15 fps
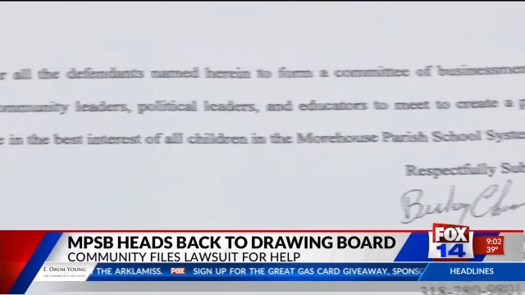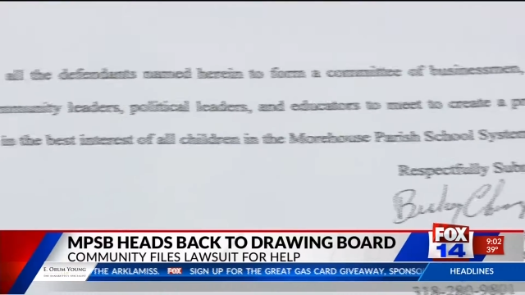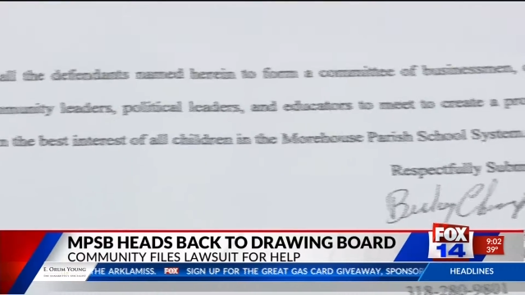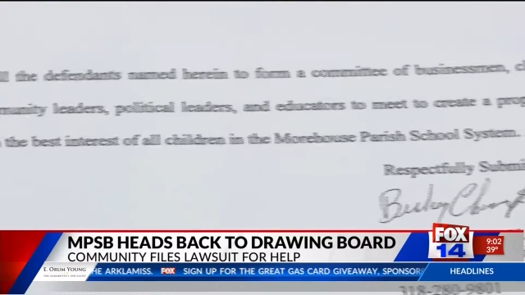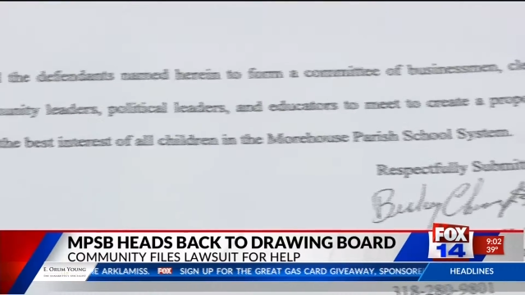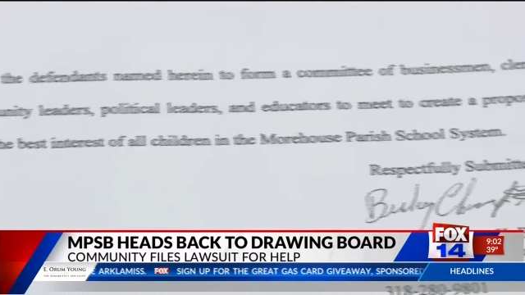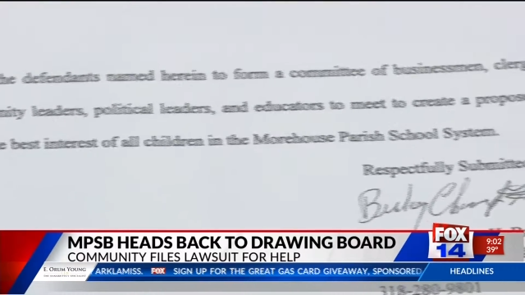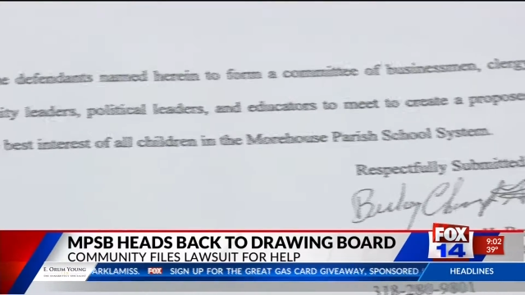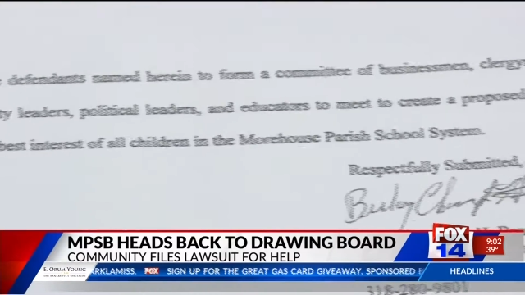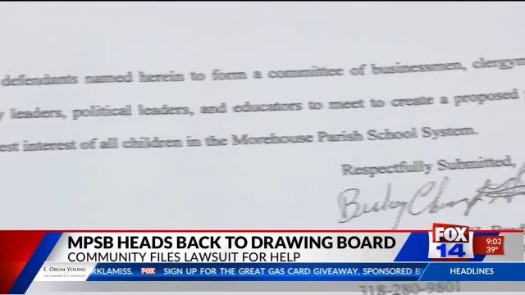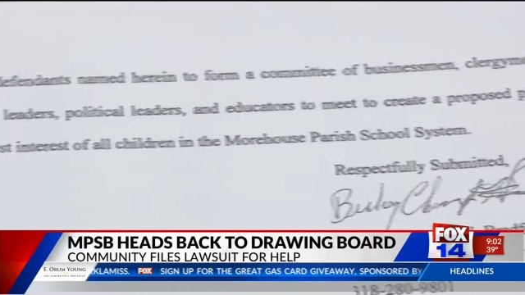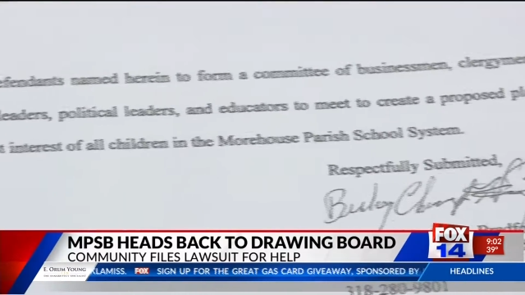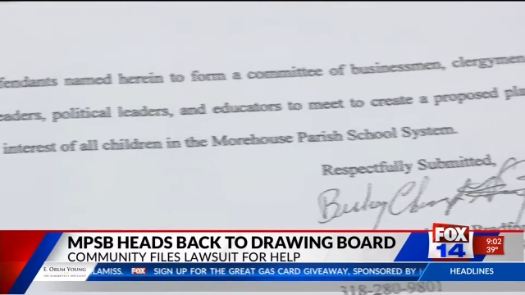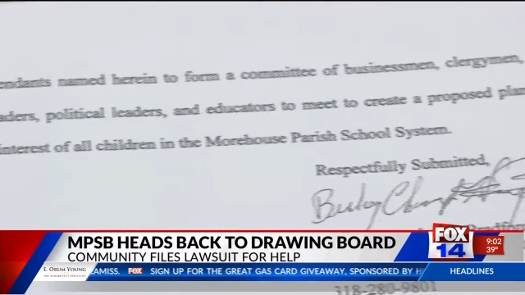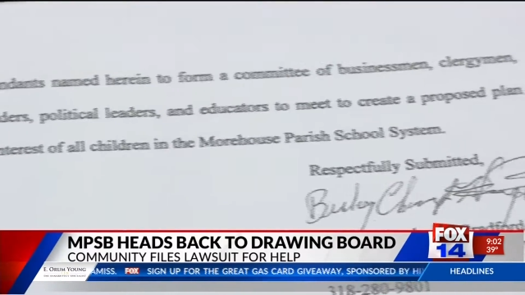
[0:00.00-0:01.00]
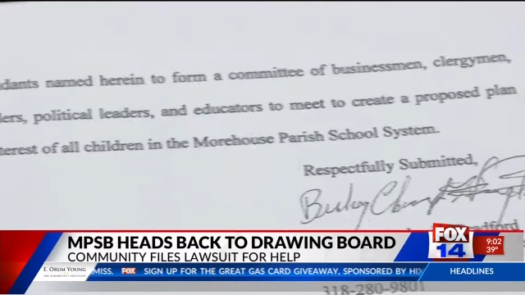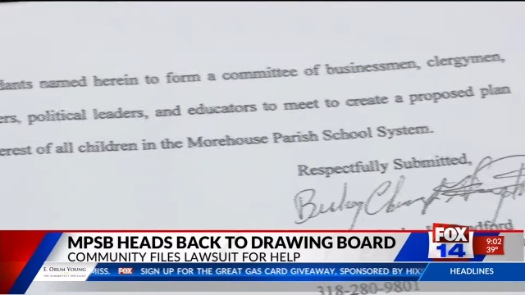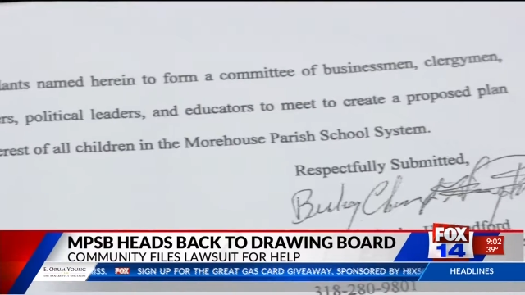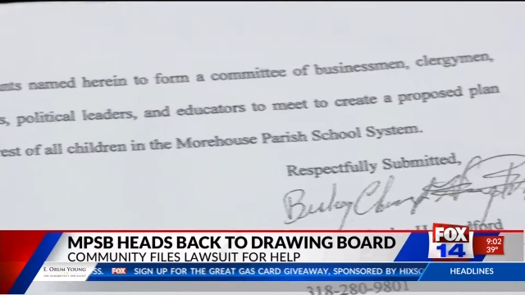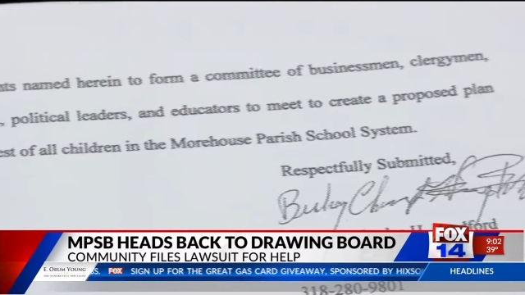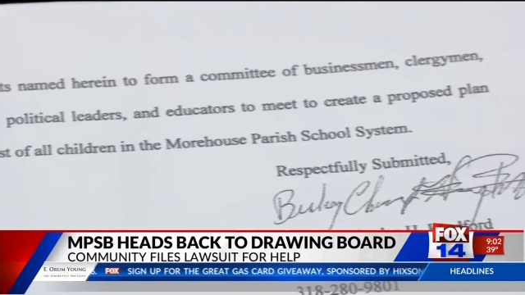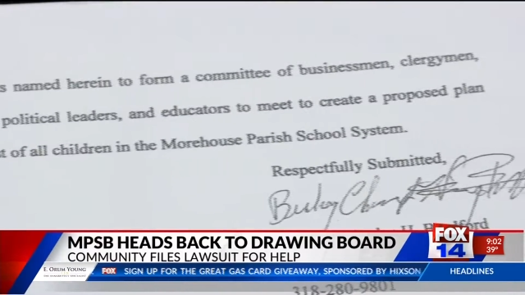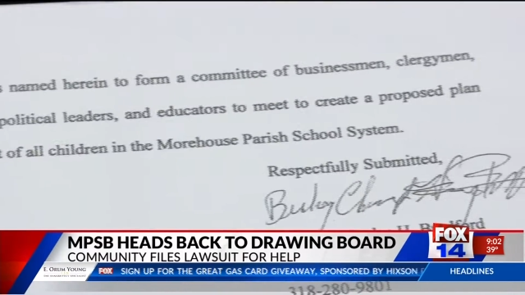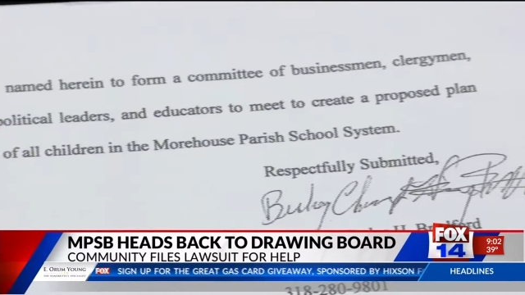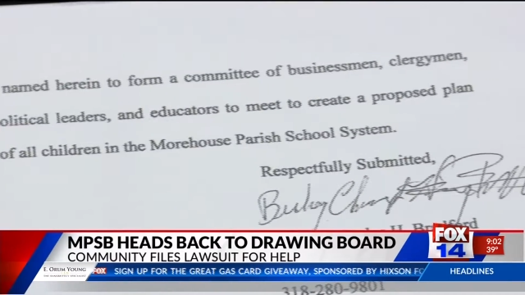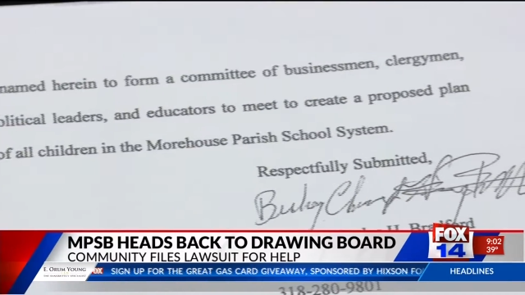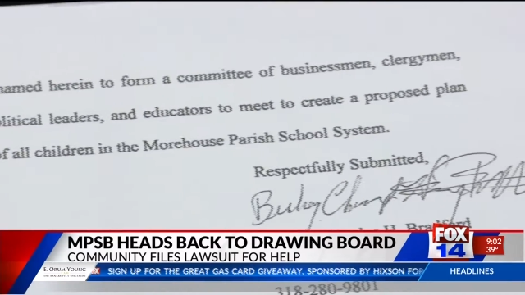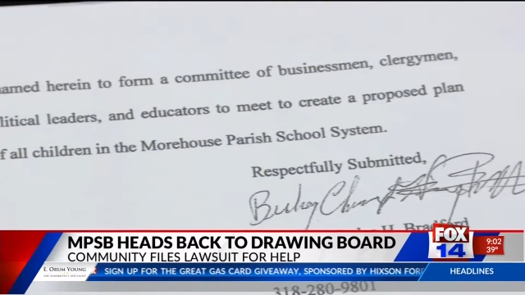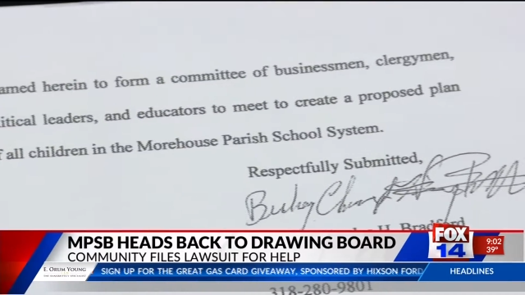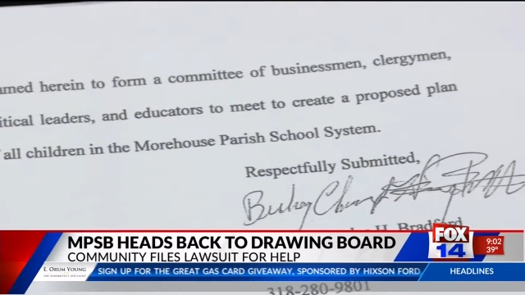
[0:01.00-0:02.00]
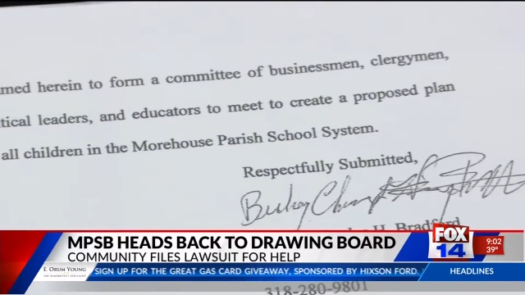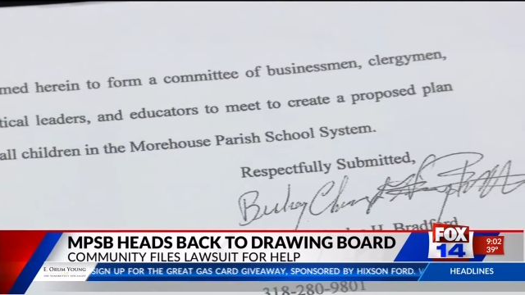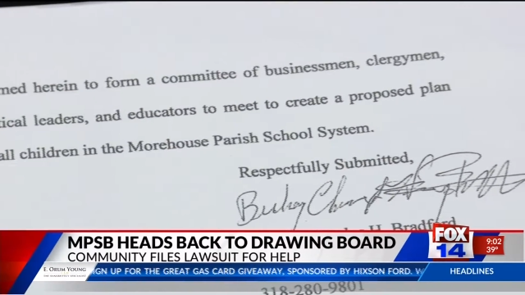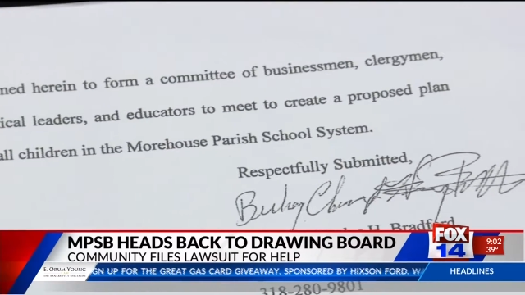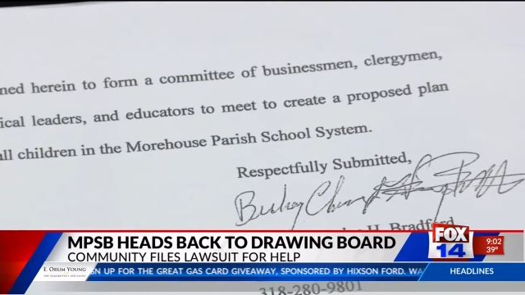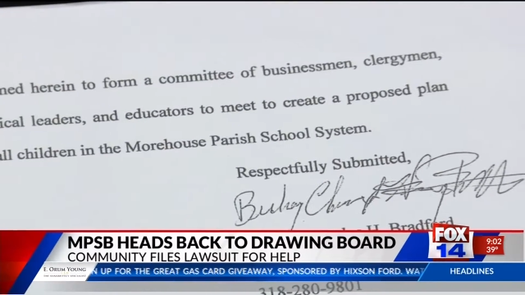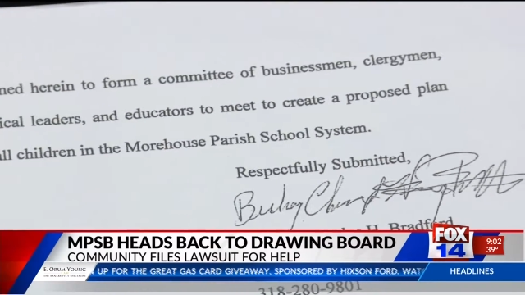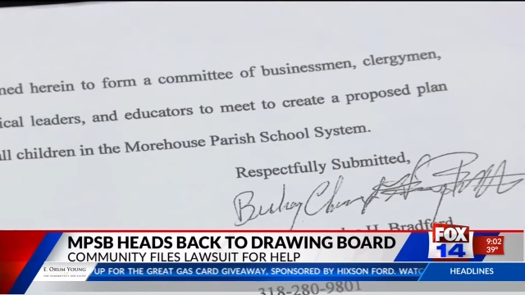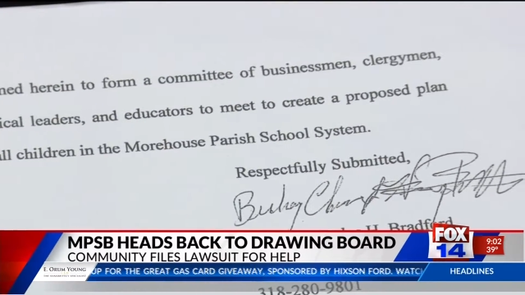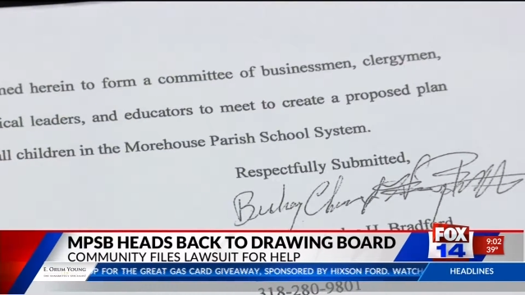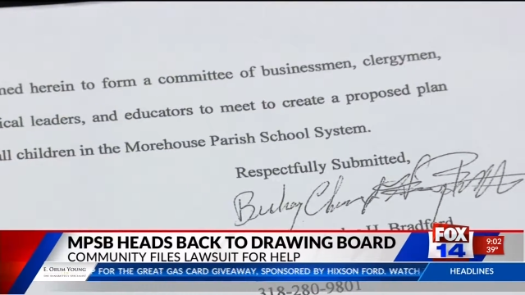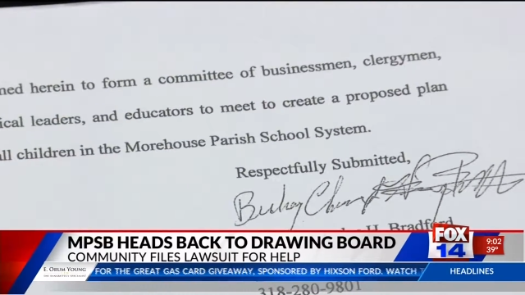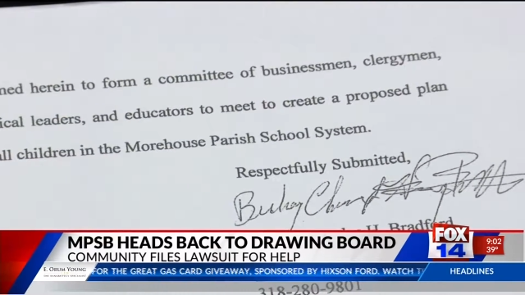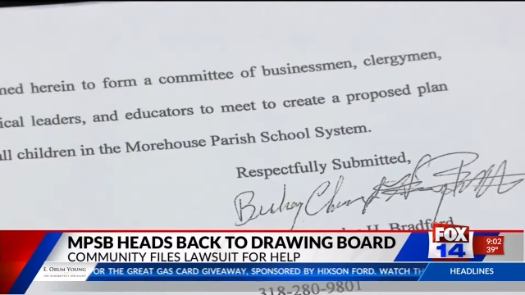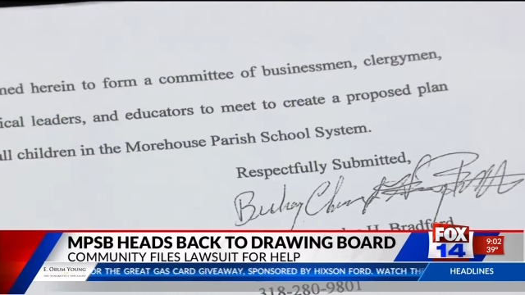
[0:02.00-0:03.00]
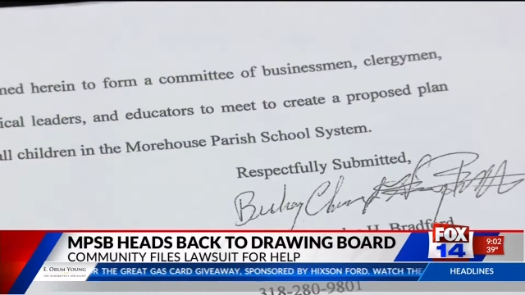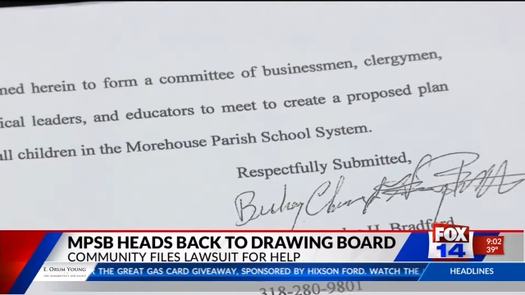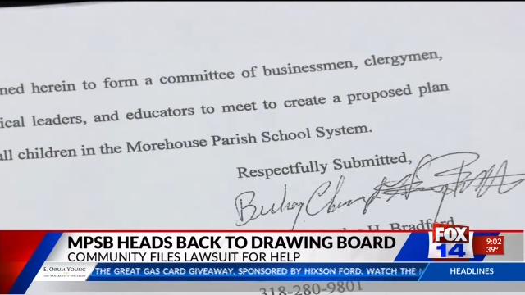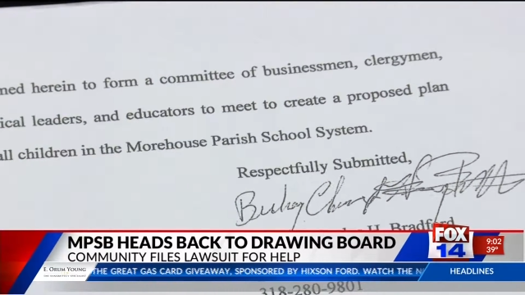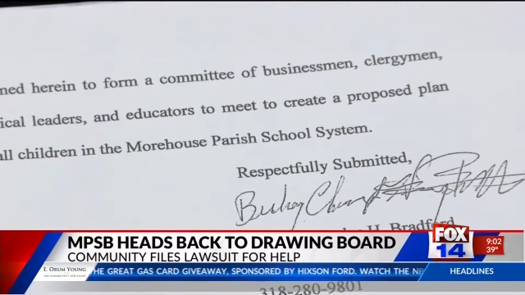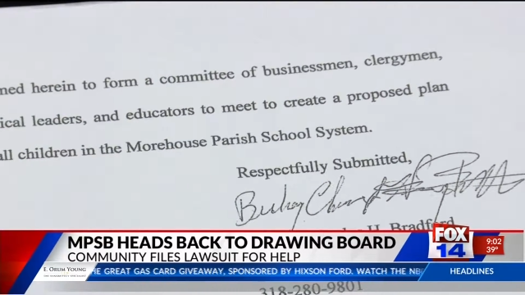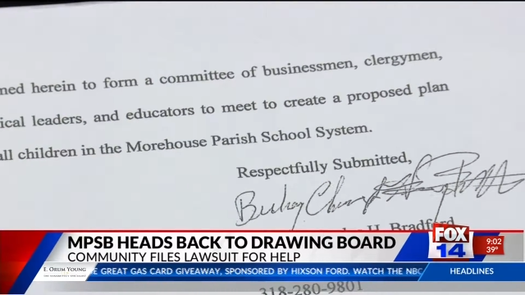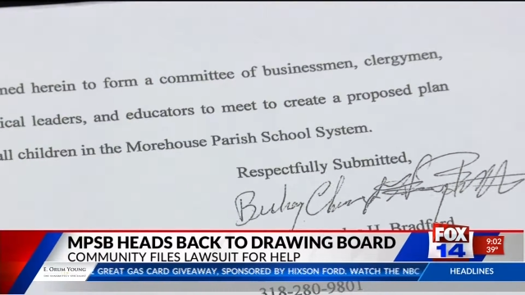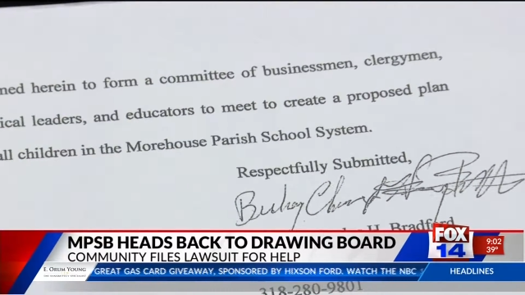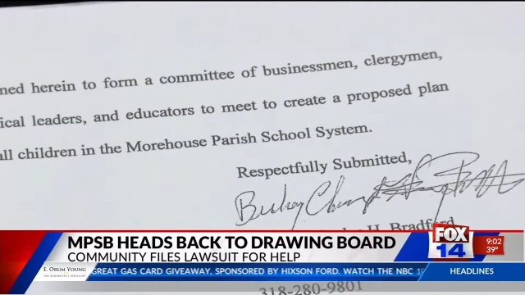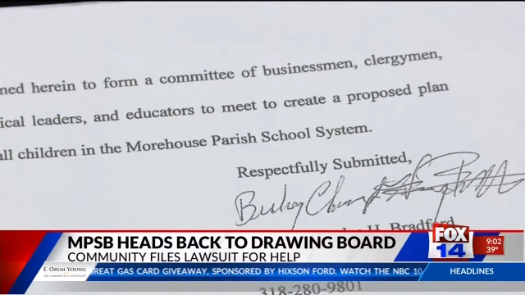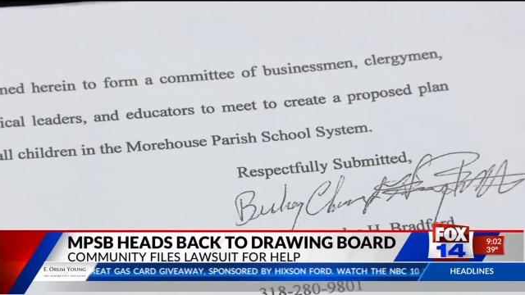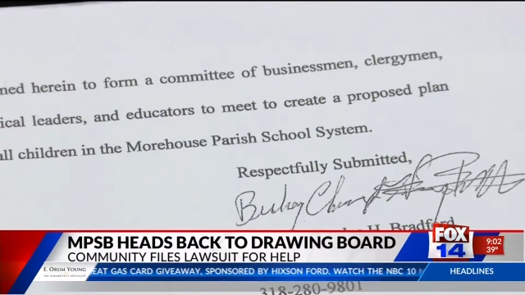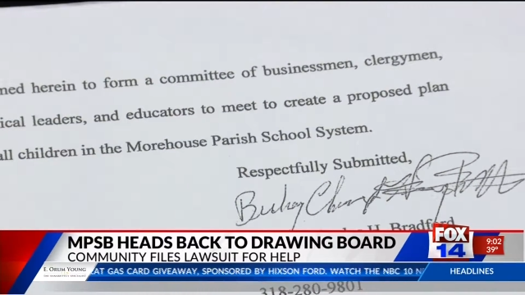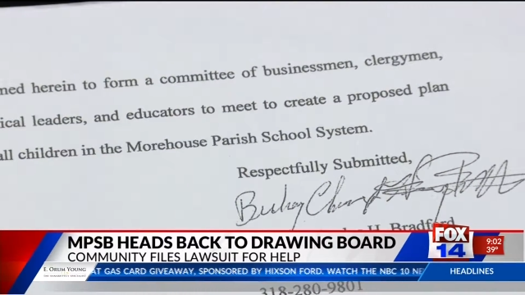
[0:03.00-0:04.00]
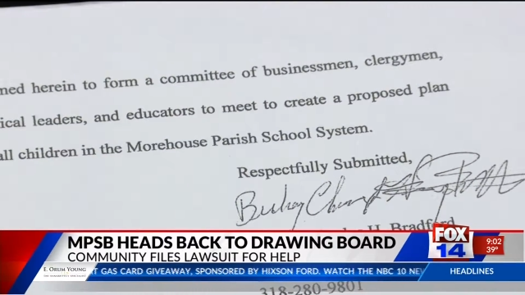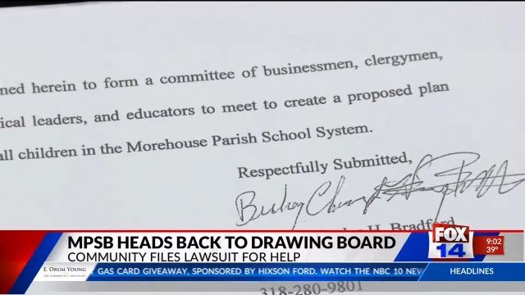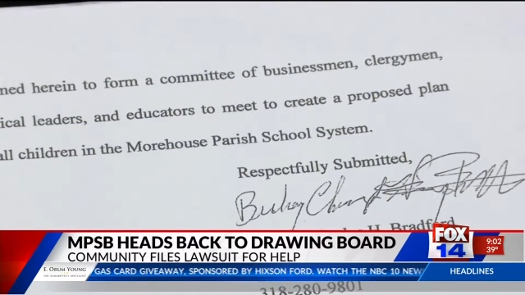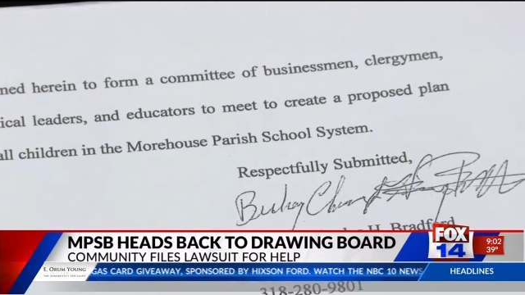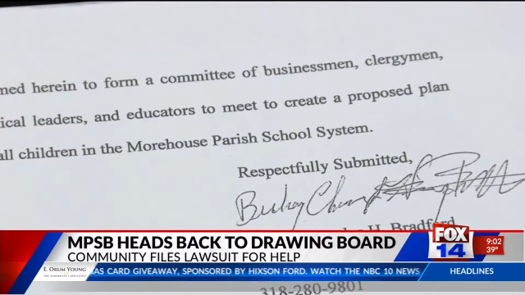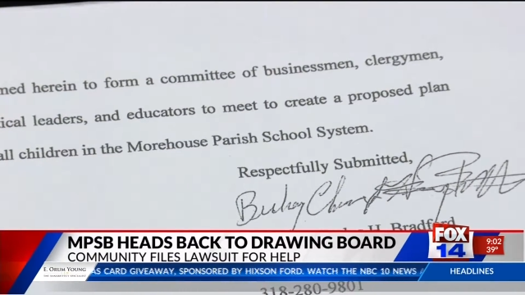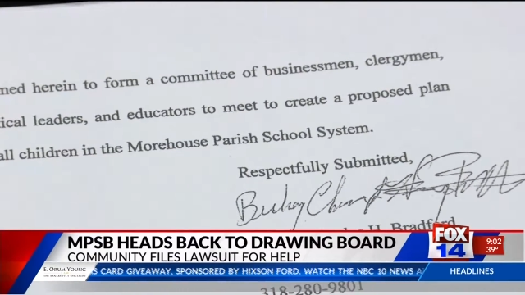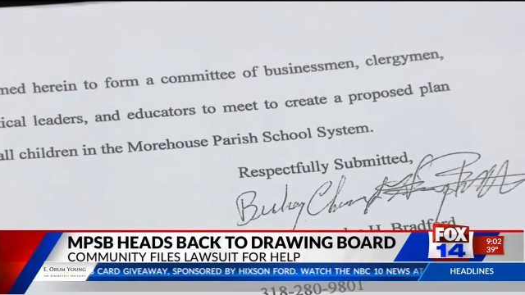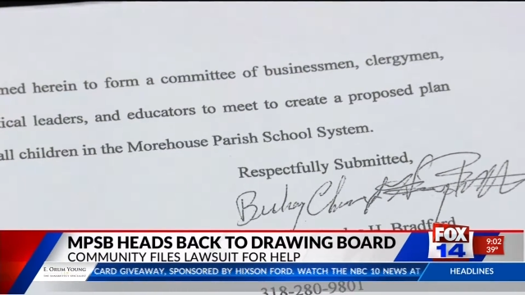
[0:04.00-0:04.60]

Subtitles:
No face is visible, so there are no lips to read.